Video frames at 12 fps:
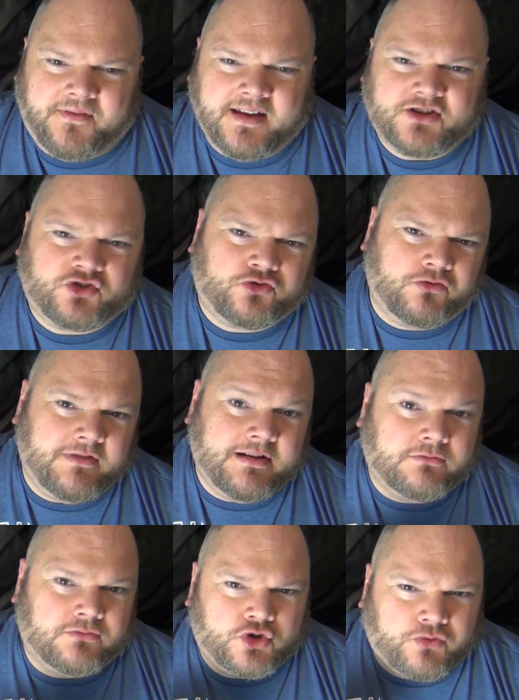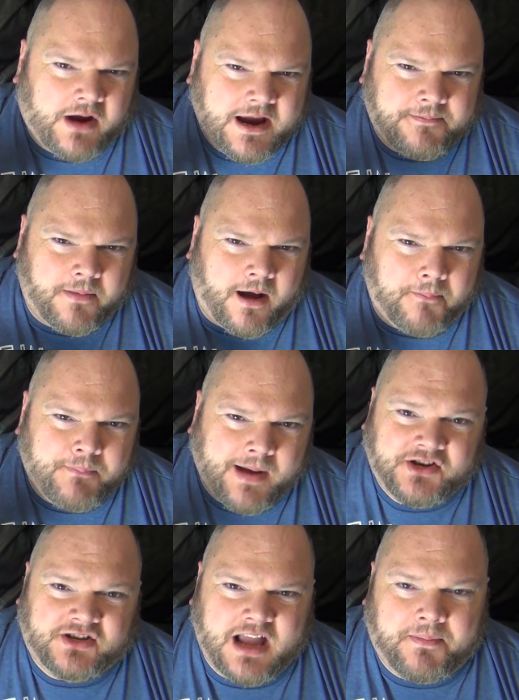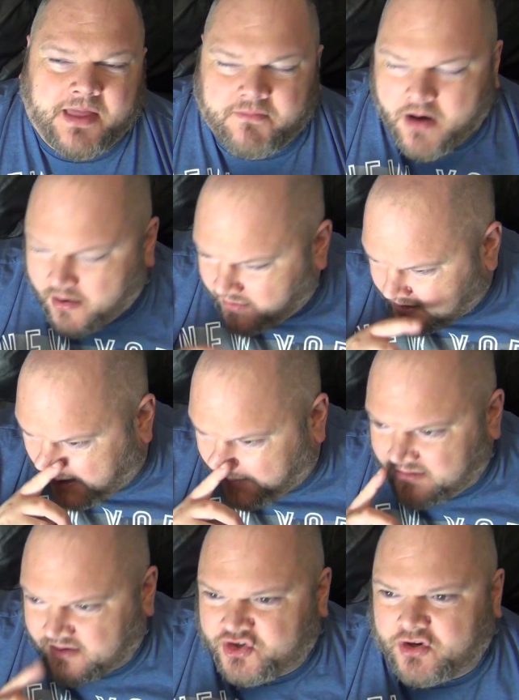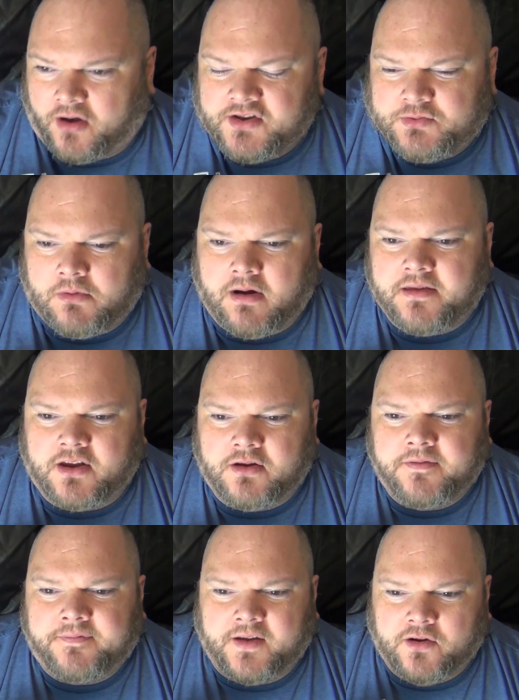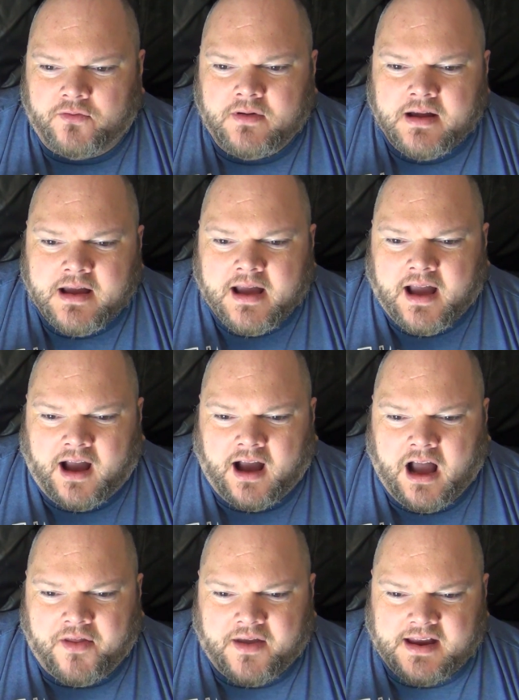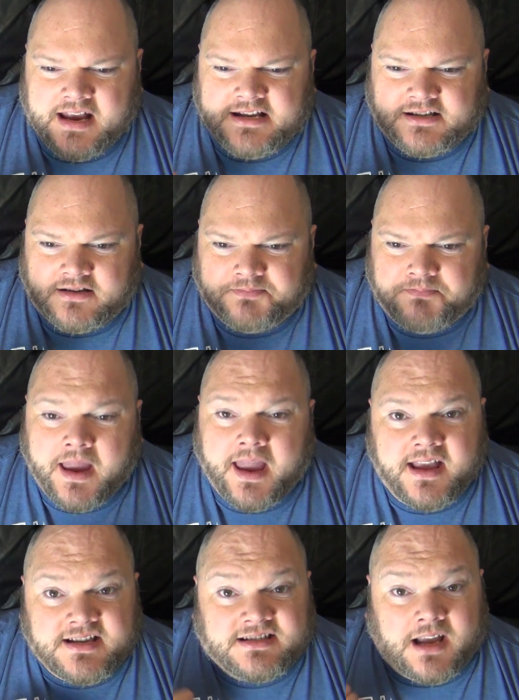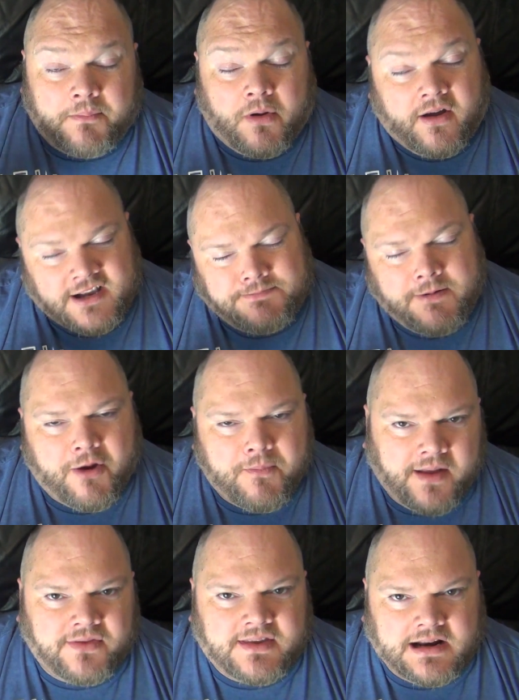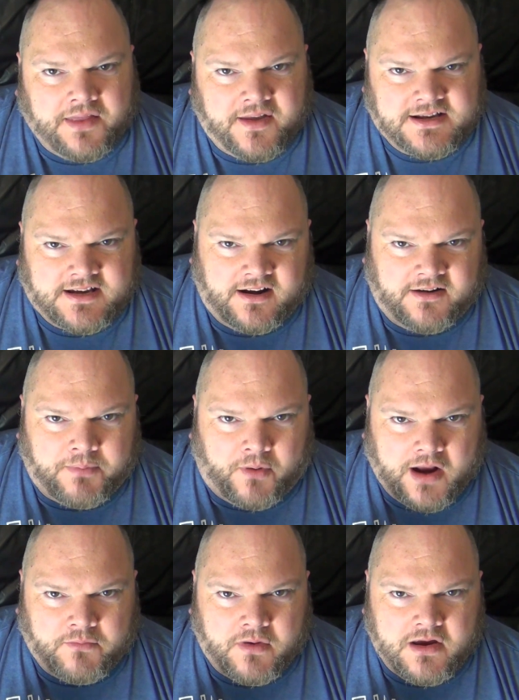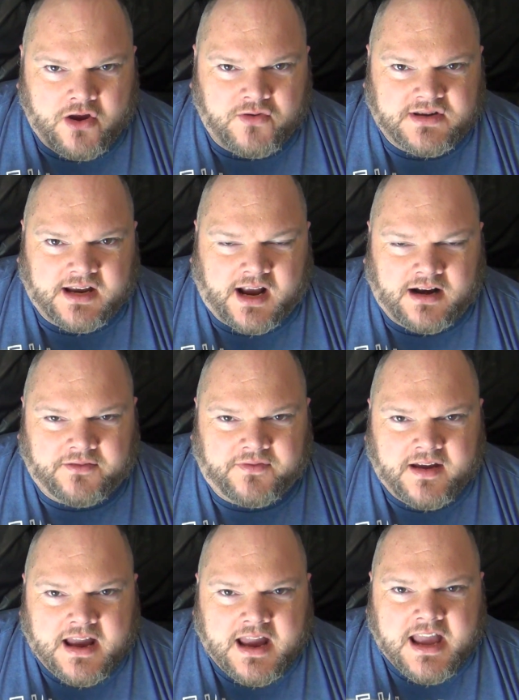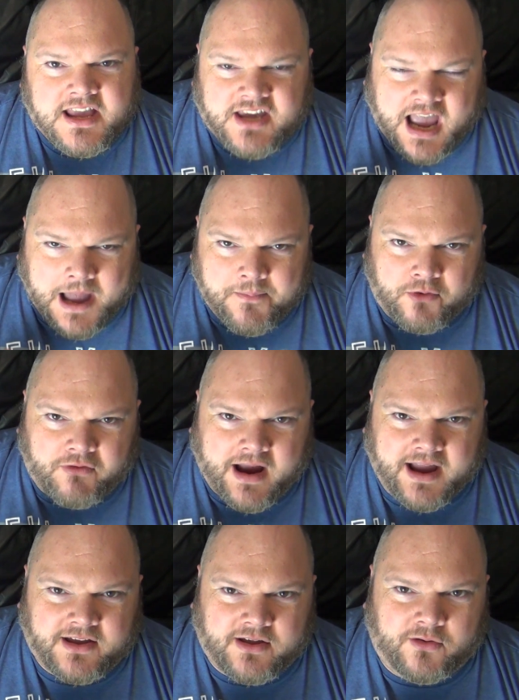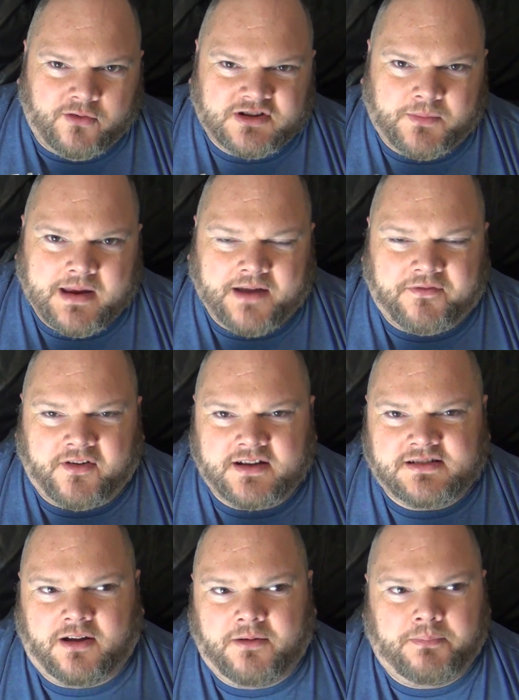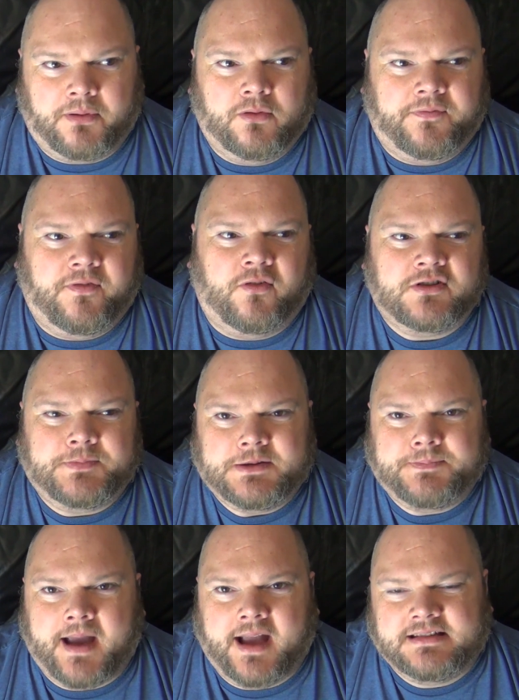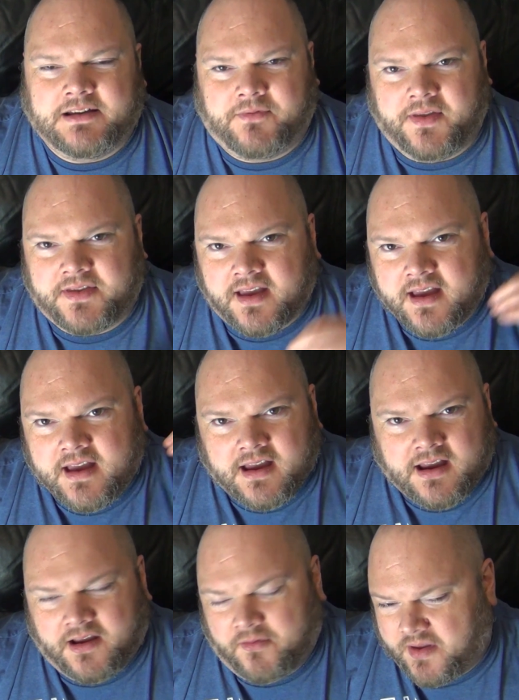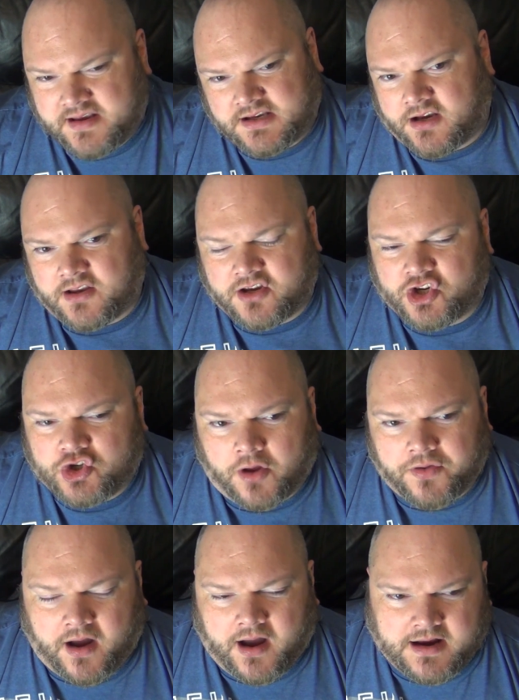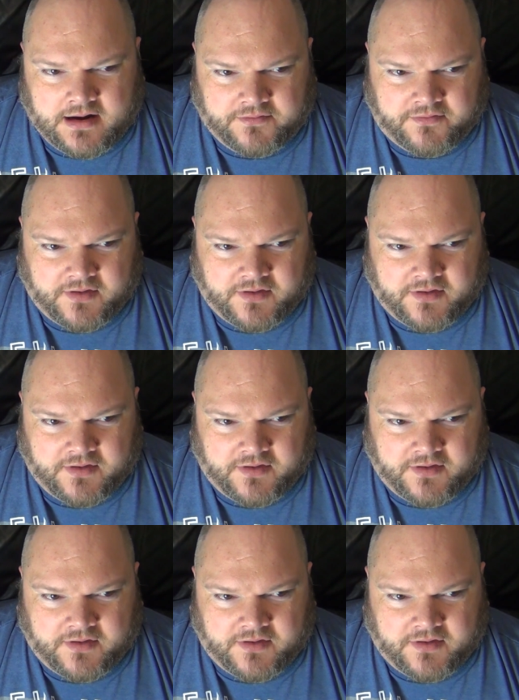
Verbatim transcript: his real trademark magic there, but there are a couple of shots where I do feel Uh, that he's being somewhat experimental at this kind of point. We're using kind of camera angles, and we have, for example, forced perspective with it was as a shot that I kind of